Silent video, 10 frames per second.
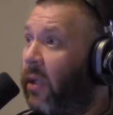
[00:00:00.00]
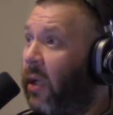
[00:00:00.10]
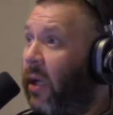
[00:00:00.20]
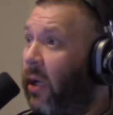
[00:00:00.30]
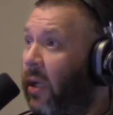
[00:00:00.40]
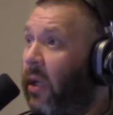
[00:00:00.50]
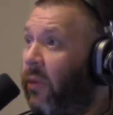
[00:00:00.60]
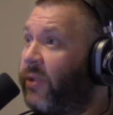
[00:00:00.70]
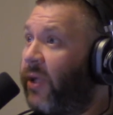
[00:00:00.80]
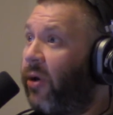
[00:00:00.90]
It, it
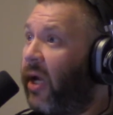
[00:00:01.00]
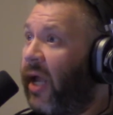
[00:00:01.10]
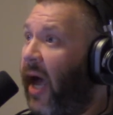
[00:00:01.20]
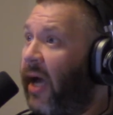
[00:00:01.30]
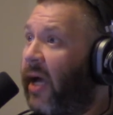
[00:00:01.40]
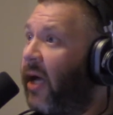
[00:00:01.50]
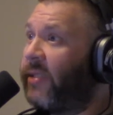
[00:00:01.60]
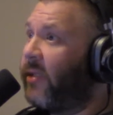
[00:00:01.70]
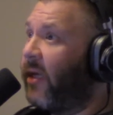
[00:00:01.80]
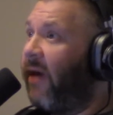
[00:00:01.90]
was under attack
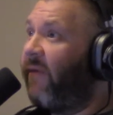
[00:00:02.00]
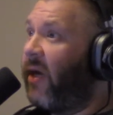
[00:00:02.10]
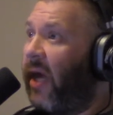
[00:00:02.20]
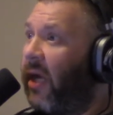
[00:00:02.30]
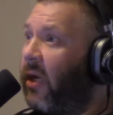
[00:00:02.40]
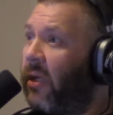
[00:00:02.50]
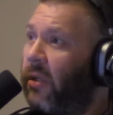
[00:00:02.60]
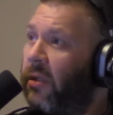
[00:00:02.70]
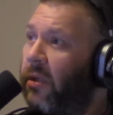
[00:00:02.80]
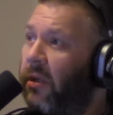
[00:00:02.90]
constantly, every day,
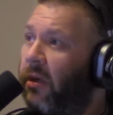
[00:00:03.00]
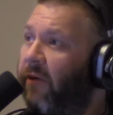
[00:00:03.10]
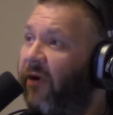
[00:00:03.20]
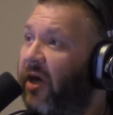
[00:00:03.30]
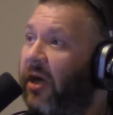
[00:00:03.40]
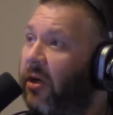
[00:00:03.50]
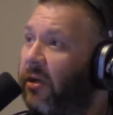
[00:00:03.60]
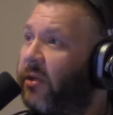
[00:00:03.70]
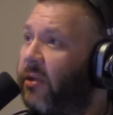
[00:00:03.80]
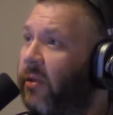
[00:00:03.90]
for years.